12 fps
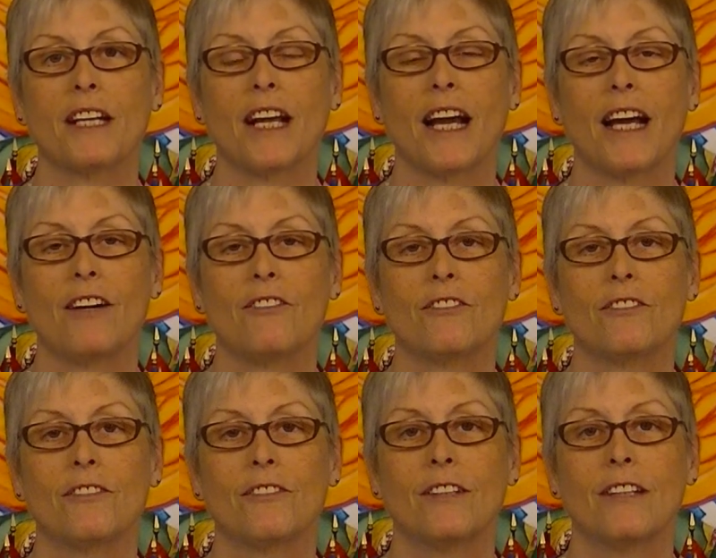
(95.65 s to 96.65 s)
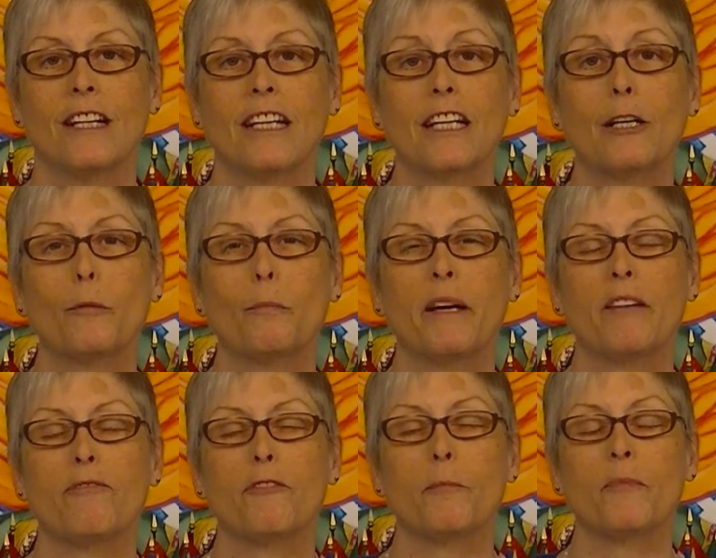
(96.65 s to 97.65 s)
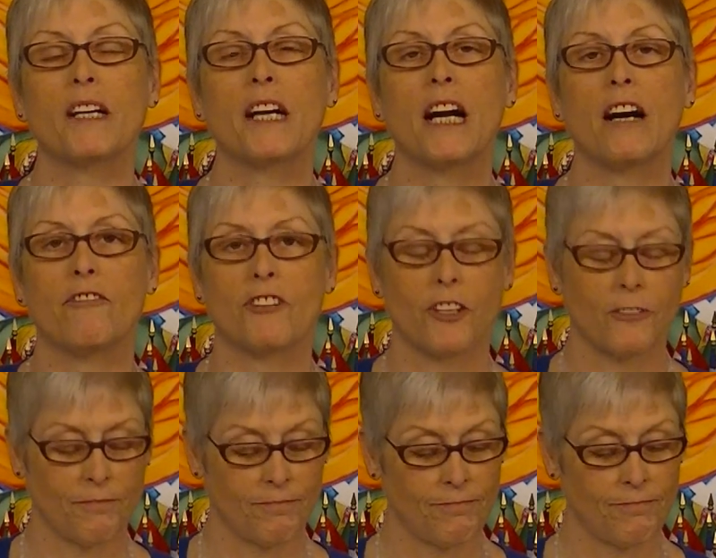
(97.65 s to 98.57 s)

A little bit from the cover.